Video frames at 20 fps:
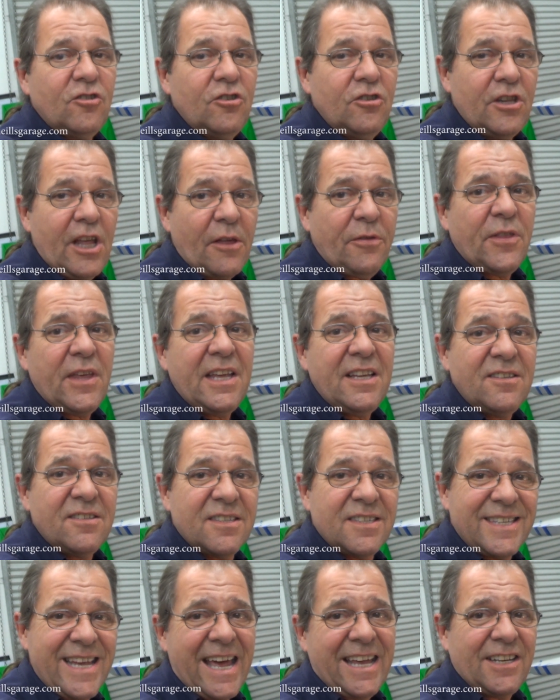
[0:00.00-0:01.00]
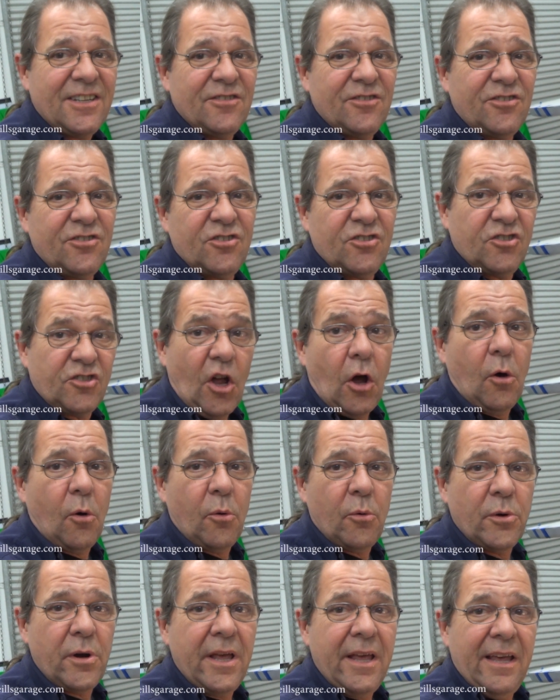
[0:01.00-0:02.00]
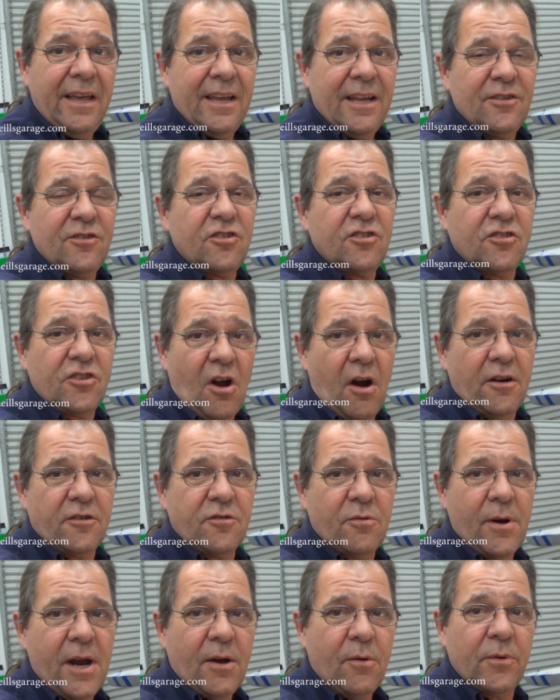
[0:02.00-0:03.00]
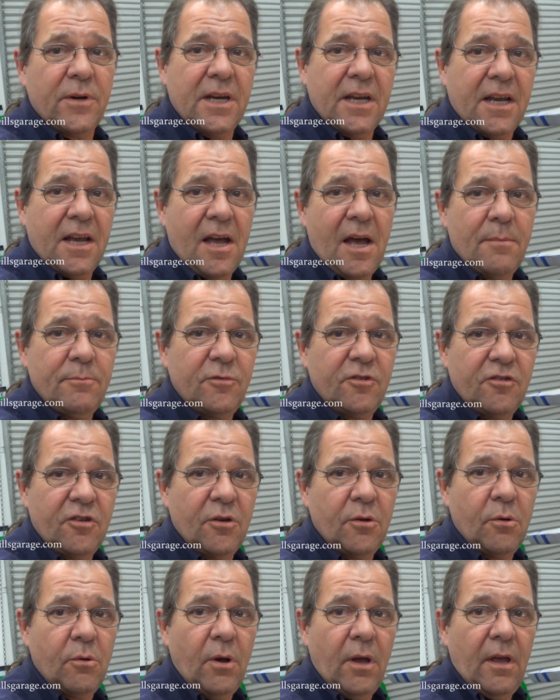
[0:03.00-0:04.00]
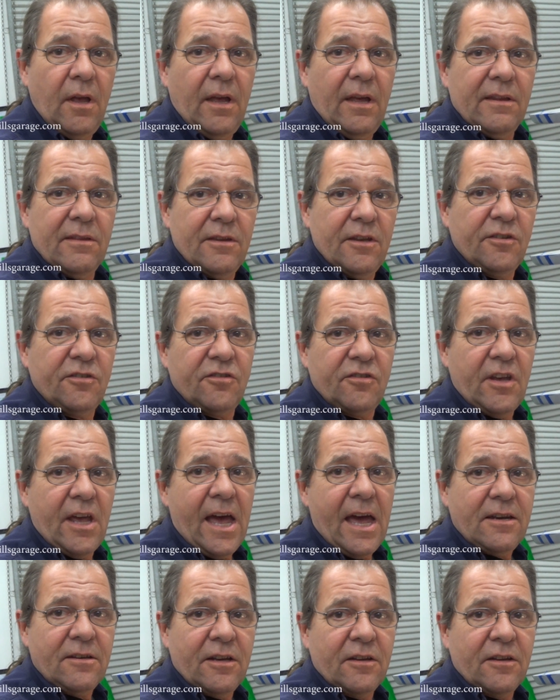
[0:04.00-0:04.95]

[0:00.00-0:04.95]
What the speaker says: nothing set in stone in Star Trek when it comes to this set